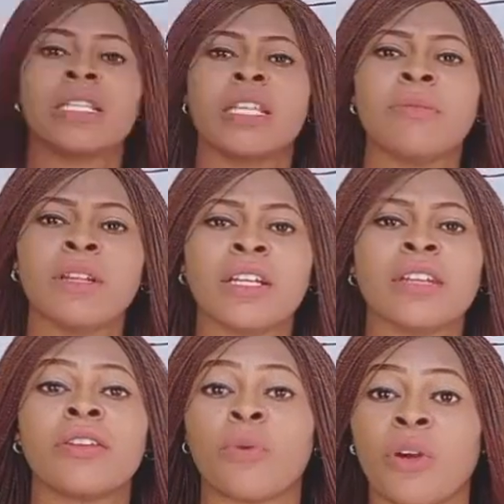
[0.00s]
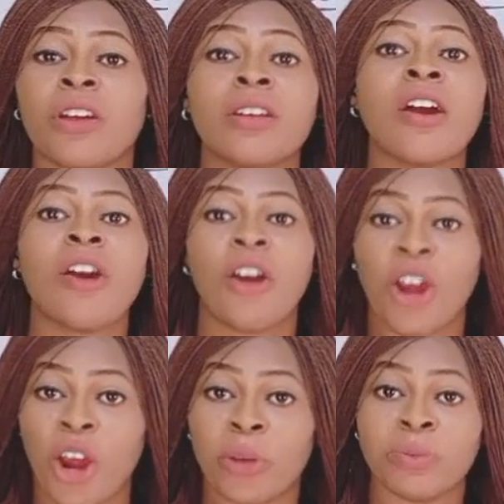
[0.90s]
Similarly, the word
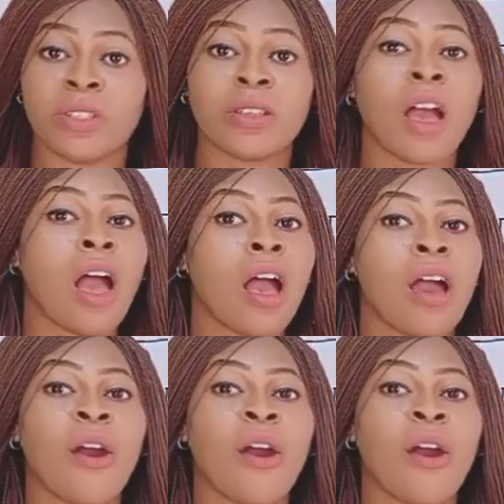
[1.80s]
herbs,